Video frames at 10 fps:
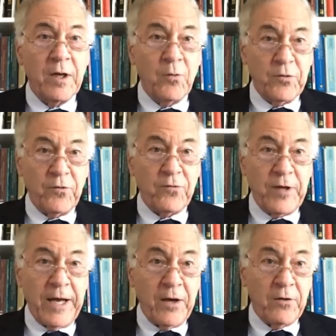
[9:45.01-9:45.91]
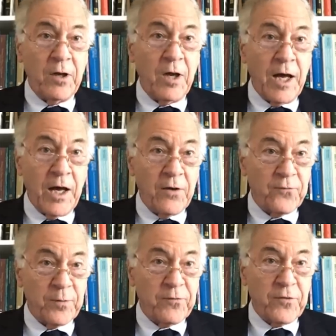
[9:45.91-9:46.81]
which is down a lot
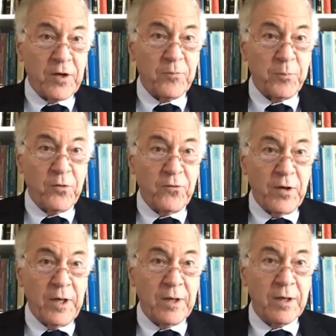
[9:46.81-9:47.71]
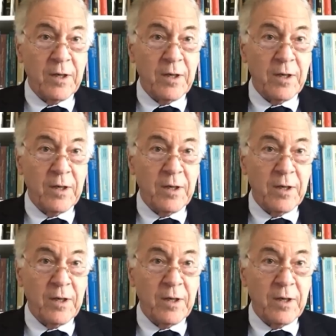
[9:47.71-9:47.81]
from 6%